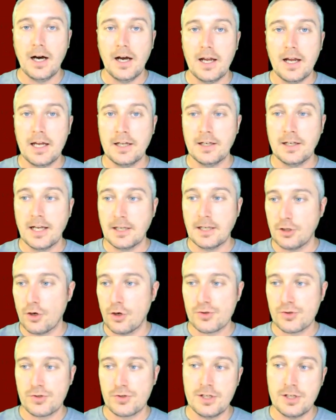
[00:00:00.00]
in
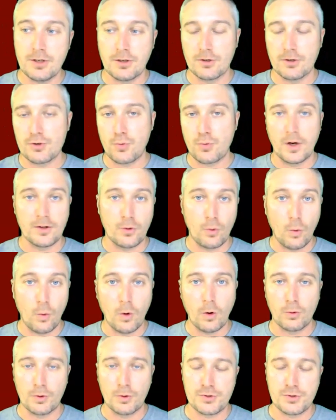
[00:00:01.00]
those years where the
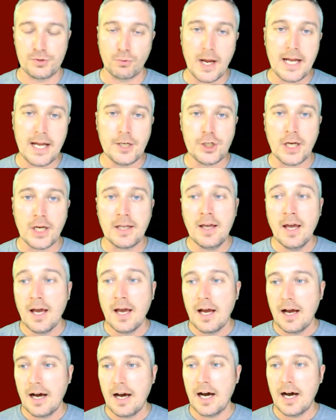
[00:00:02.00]
war was raging,
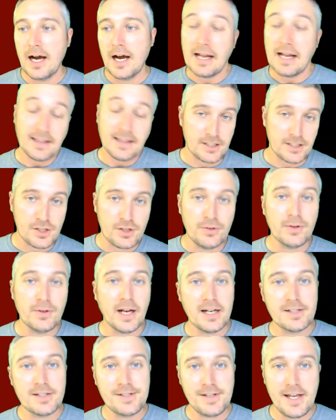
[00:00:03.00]
and that's the
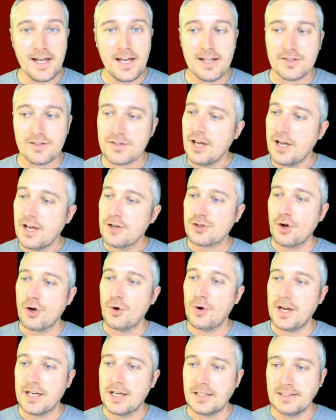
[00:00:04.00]
United States.
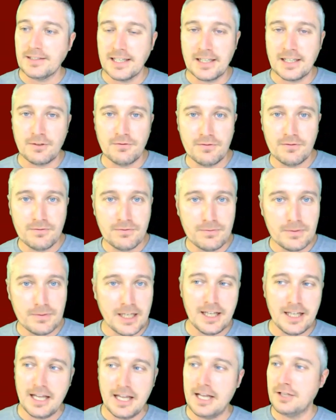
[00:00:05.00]
So
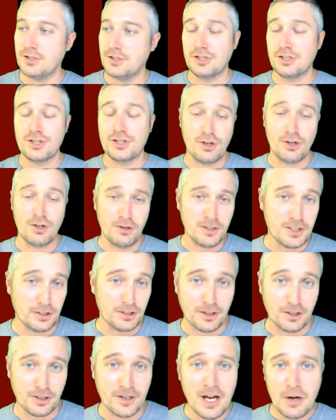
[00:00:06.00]
it's
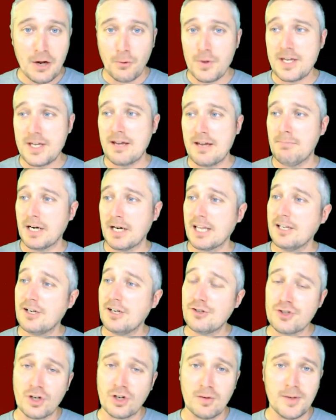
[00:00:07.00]
circular. We give money to
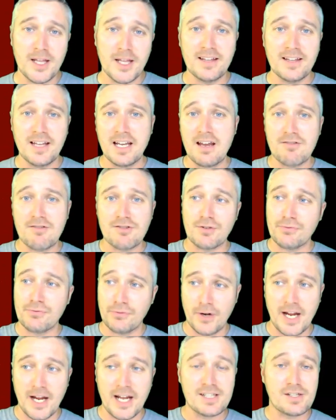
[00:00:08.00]
Germany, they give it to
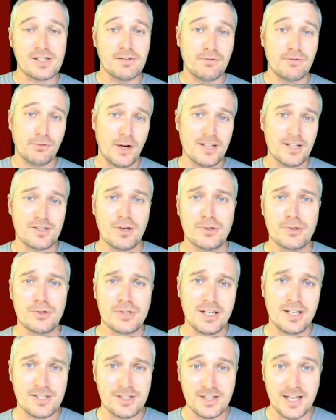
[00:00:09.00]
France, and France owes
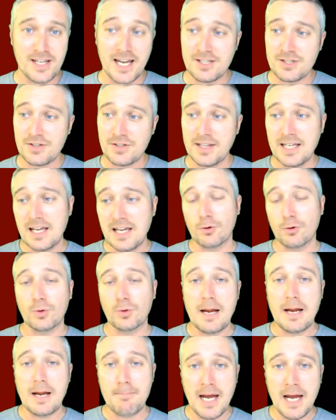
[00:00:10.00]
us debt, so they give it
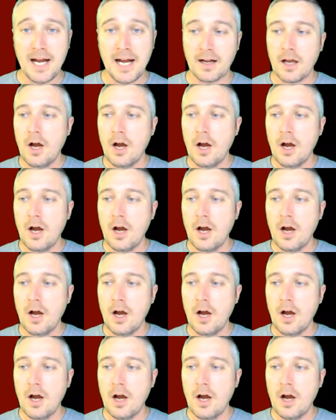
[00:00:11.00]
right back.